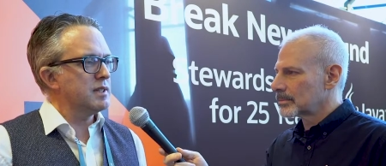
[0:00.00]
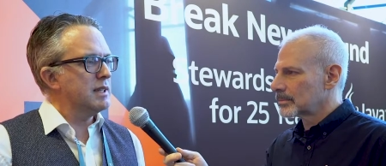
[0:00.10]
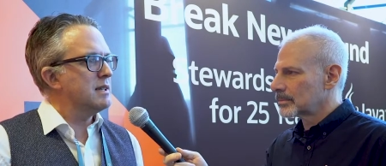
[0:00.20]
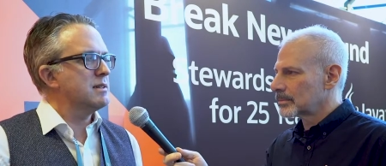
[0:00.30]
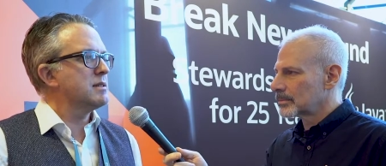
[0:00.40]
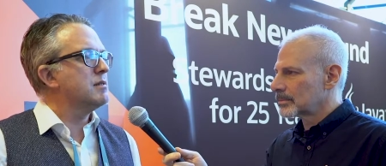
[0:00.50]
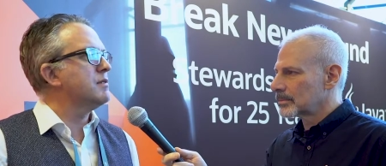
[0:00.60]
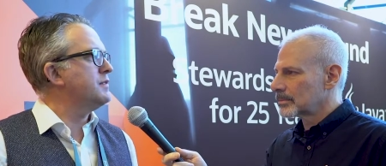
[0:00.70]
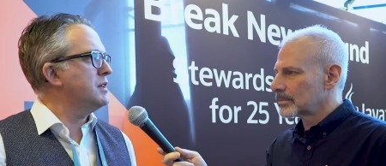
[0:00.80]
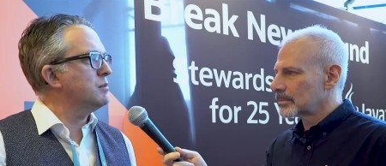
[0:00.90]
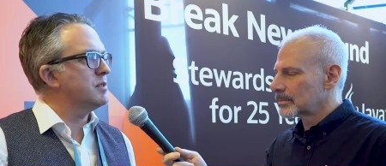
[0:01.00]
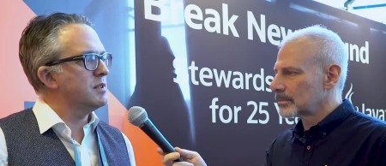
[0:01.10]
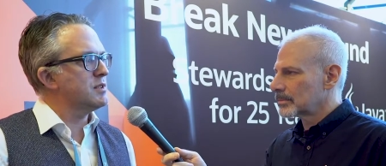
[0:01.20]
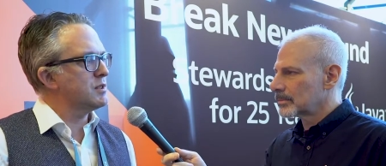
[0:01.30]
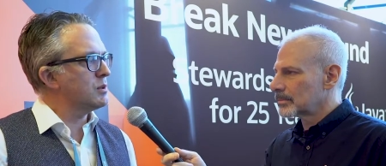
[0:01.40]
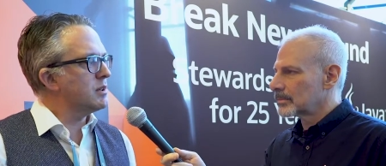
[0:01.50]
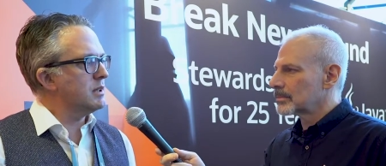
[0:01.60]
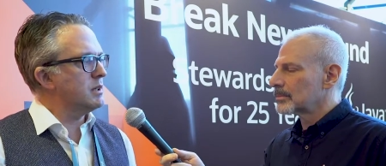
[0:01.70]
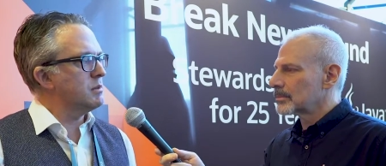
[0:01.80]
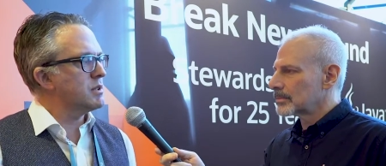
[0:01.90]
Speaker 1: and that doesn't fit with the story
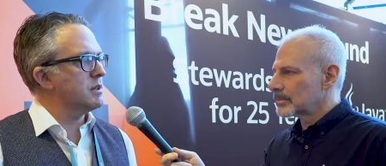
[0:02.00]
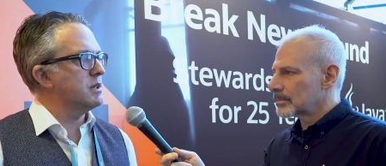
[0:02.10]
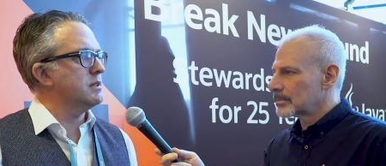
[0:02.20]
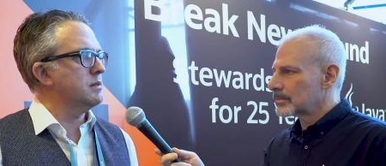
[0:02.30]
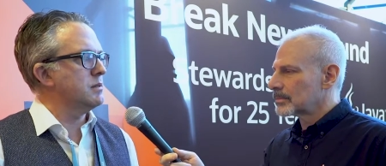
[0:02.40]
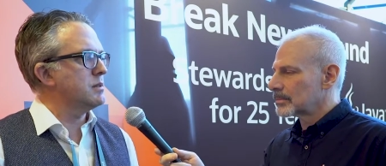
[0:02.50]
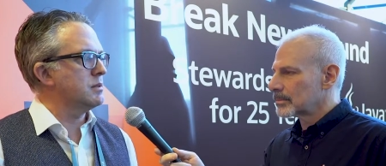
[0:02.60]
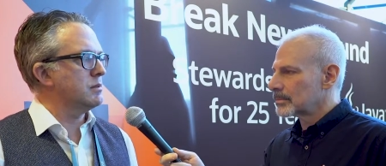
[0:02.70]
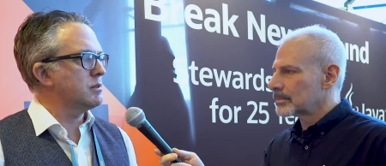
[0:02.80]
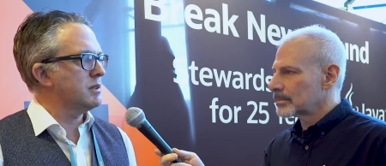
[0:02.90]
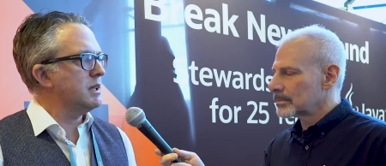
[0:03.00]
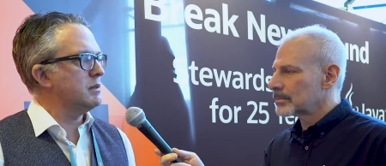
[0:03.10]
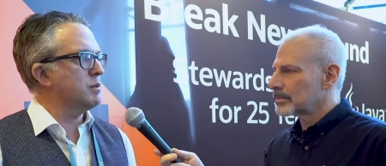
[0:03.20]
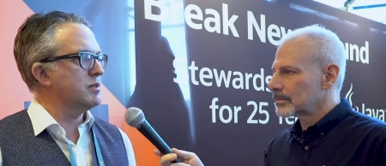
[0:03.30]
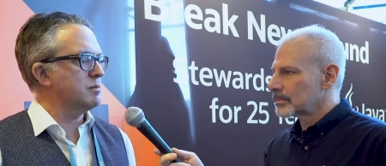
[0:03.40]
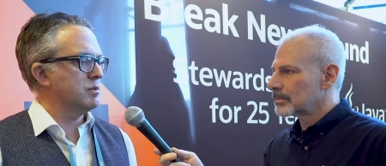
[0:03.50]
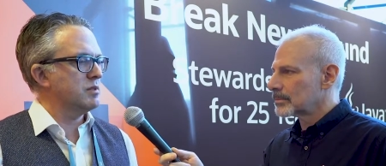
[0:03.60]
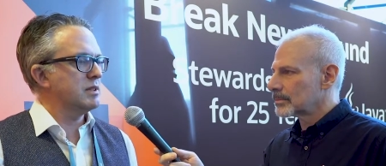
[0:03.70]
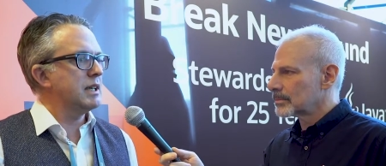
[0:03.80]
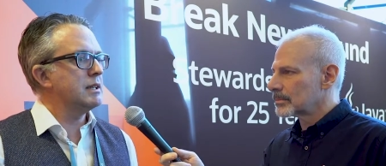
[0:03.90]
that we're trying to, to create with, with
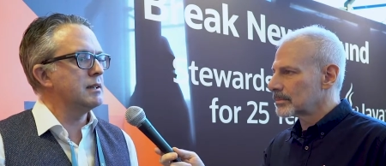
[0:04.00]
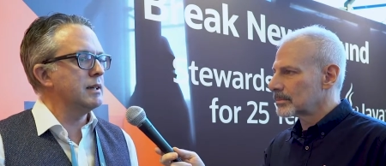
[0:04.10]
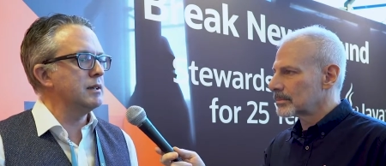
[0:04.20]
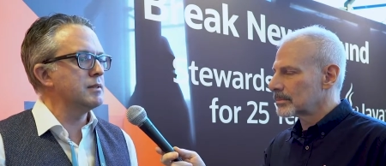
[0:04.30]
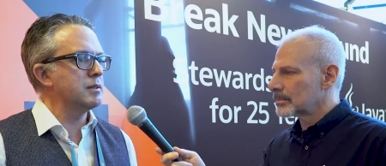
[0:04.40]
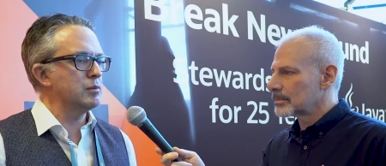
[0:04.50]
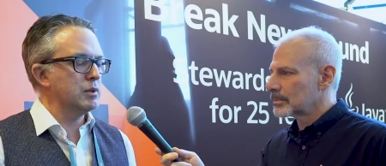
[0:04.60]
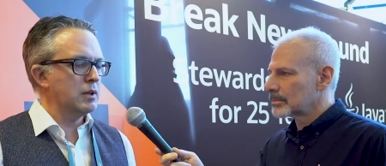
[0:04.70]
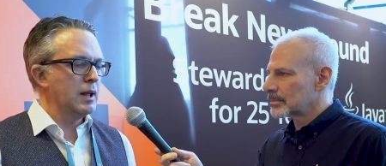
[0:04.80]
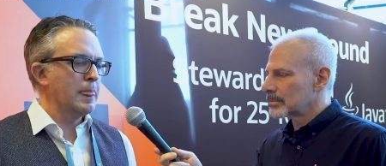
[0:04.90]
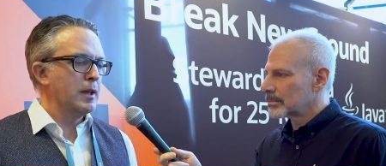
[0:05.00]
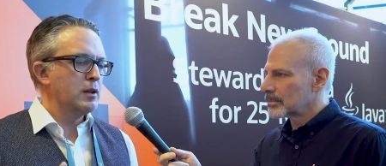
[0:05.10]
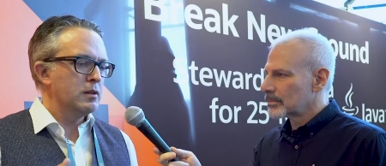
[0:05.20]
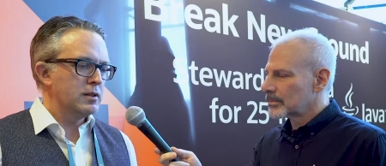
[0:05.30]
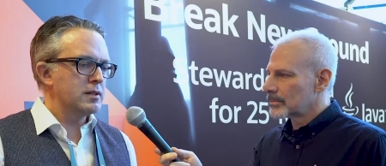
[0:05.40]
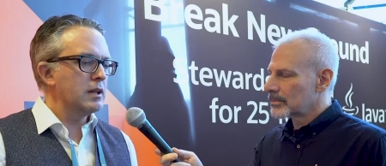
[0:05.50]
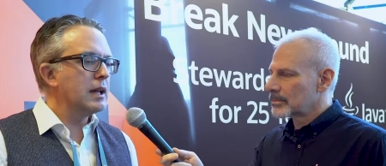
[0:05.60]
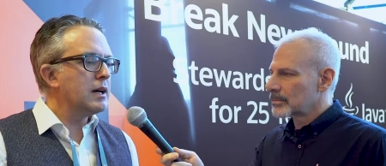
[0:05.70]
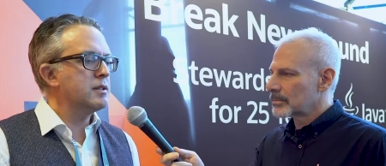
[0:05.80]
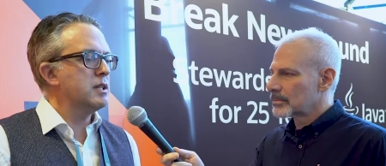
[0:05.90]
the data layout. So we're, there's a
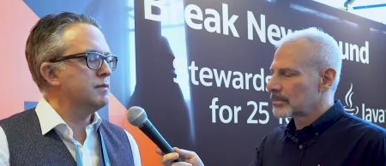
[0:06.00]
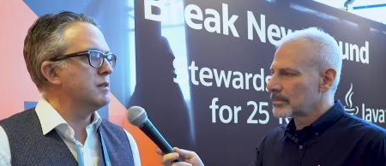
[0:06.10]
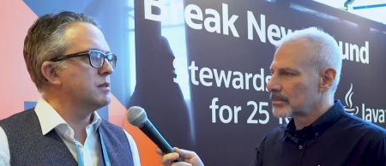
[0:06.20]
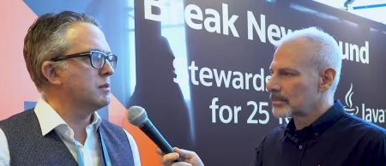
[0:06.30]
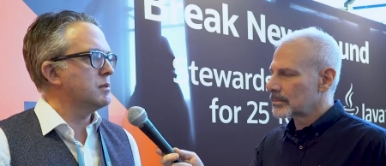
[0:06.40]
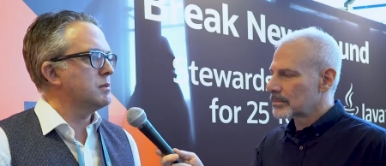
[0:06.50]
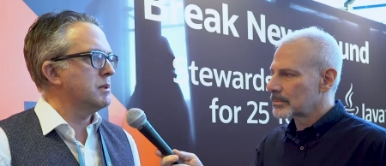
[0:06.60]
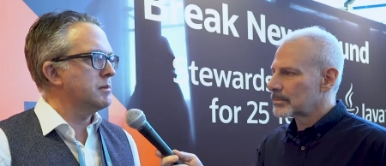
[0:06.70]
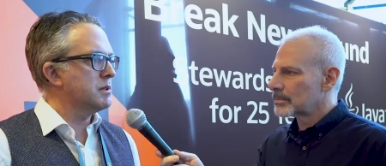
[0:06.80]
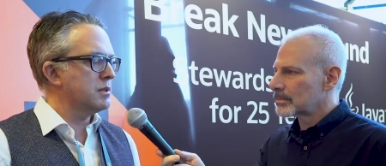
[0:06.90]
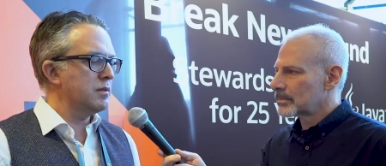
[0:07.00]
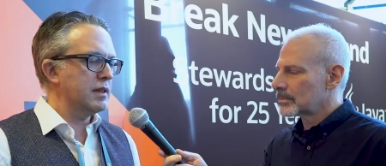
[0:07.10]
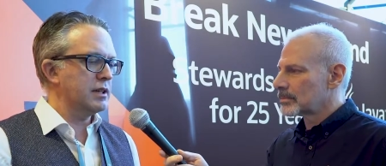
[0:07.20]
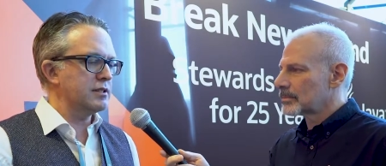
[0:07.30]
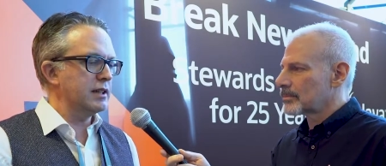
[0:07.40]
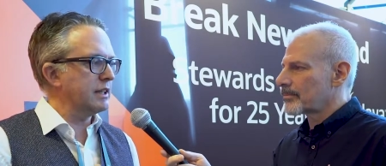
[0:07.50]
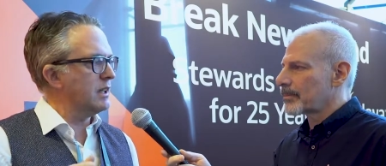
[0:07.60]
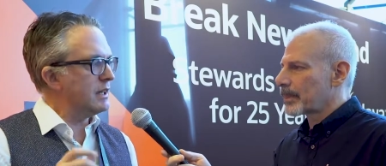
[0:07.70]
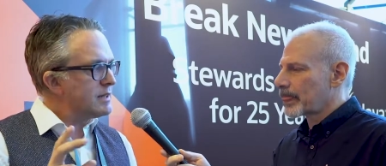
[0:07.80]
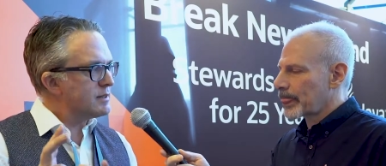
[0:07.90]
large effort to, to be able to do things like
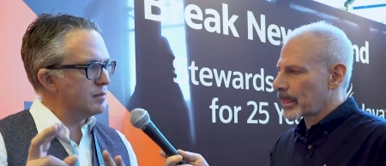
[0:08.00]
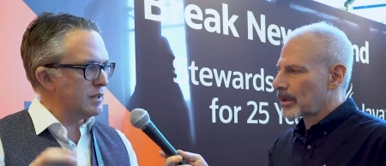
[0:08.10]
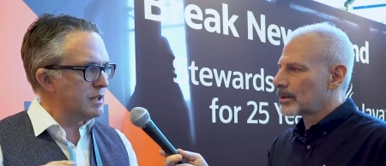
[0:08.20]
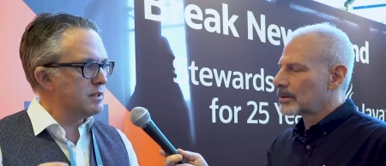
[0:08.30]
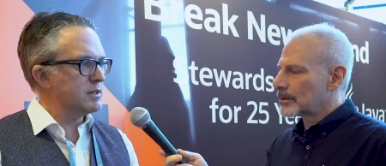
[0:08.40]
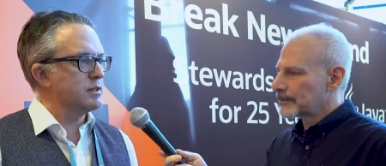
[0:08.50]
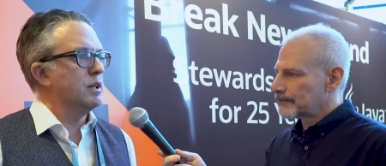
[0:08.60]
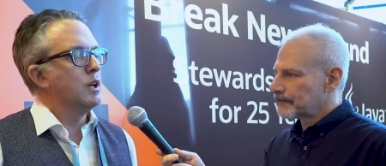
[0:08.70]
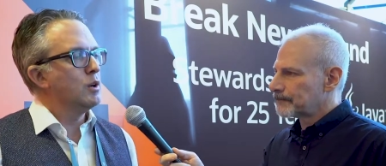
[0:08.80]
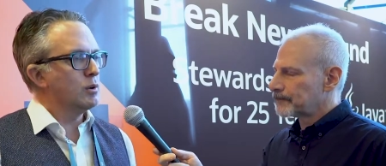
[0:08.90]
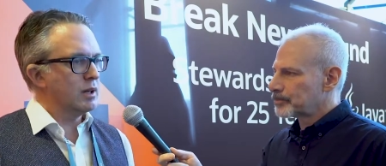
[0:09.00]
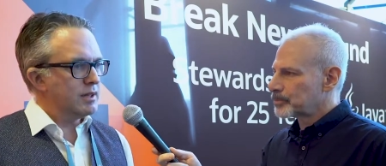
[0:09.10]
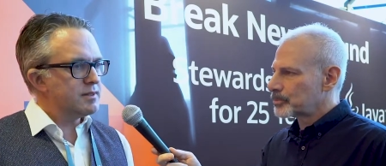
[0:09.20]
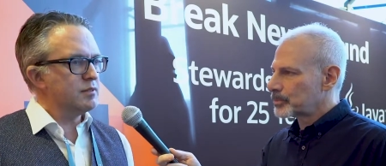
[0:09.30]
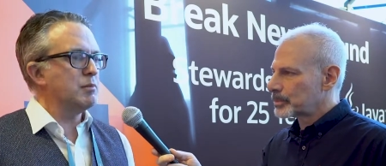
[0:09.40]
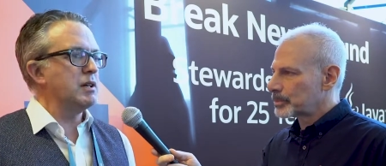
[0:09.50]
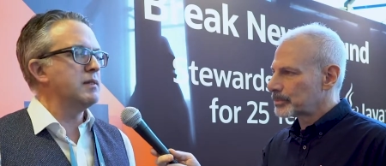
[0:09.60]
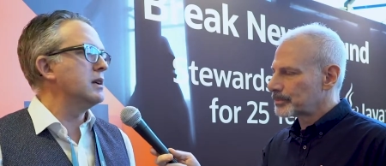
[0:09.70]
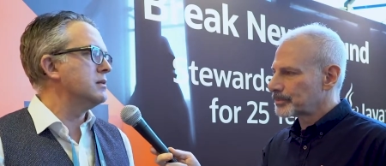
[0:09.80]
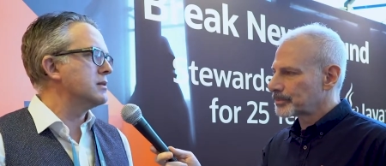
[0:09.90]
a list of int or a list of my
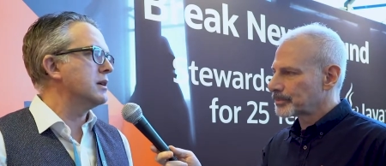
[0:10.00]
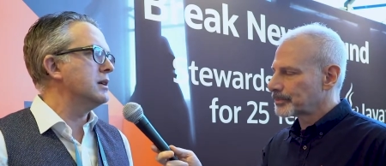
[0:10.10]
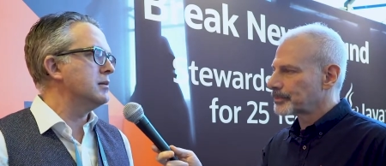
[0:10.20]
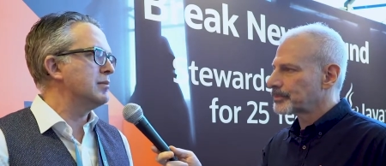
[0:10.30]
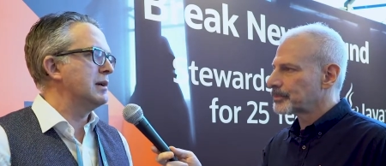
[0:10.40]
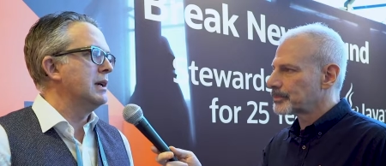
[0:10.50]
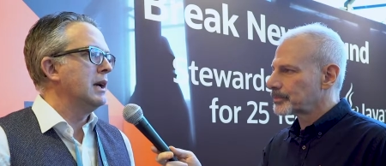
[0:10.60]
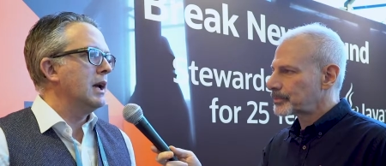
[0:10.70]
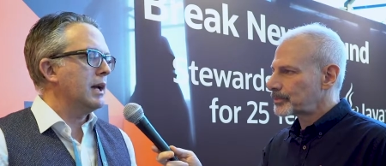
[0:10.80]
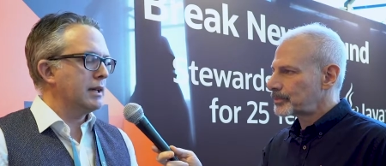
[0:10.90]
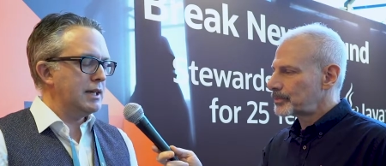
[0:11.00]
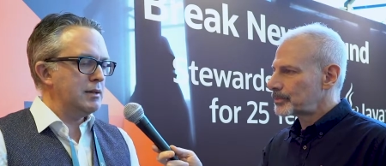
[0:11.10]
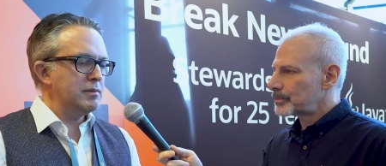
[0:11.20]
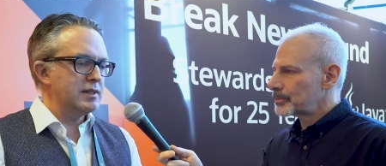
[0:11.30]
value type and keep the